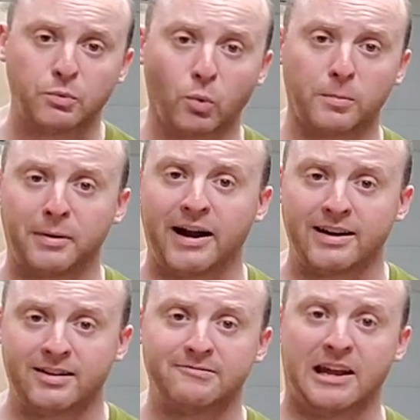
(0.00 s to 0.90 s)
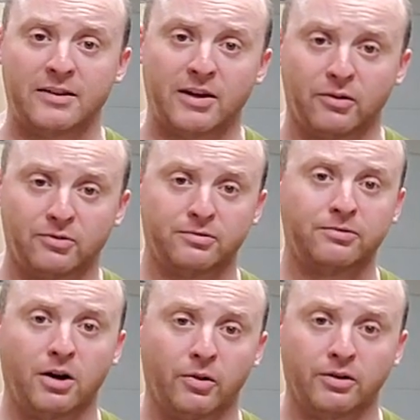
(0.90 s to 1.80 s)
I didn't want buying an
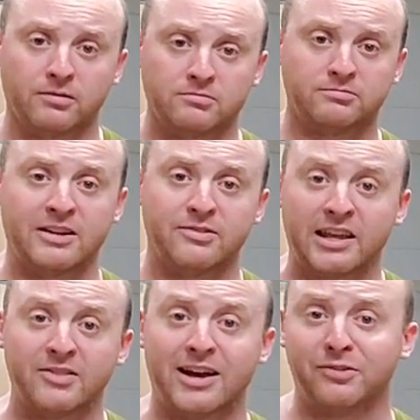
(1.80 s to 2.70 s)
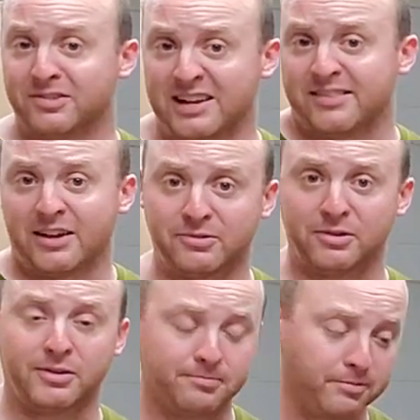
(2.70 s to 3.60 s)
$8,000, $10,000,
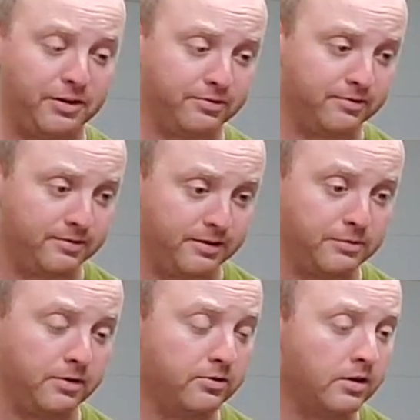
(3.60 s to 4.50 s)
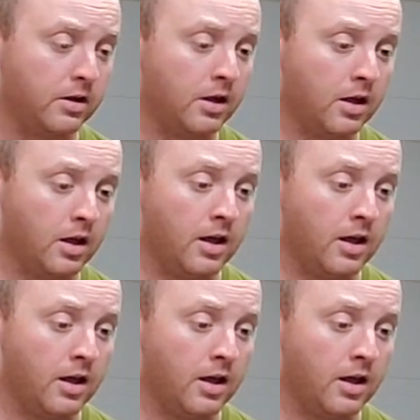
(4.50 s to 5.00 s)
$8,000 price difference.